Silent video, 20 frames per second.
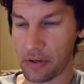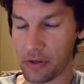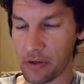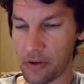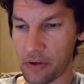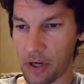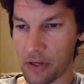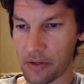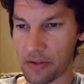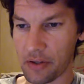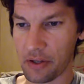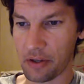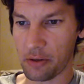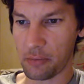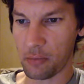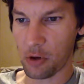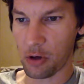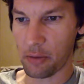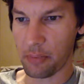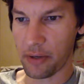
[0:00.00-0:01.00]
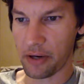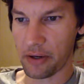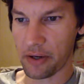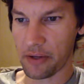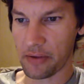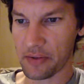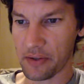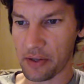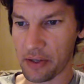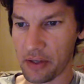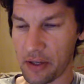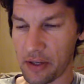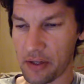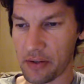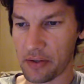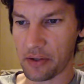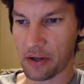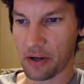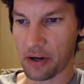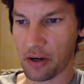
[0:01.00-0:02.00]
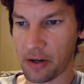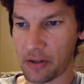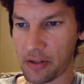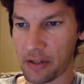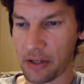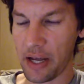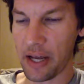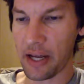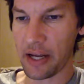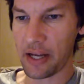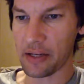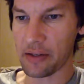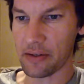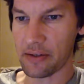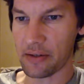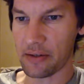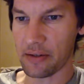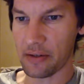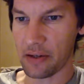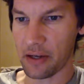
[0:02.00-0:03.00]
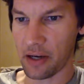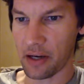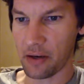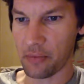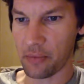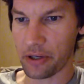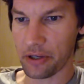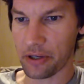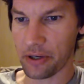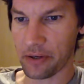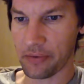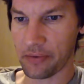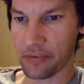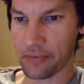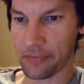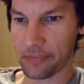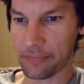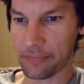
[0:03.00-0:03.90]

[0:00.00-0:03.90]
Drugs kill more Americans than guns, cars, and AIDS. Yeah, we know.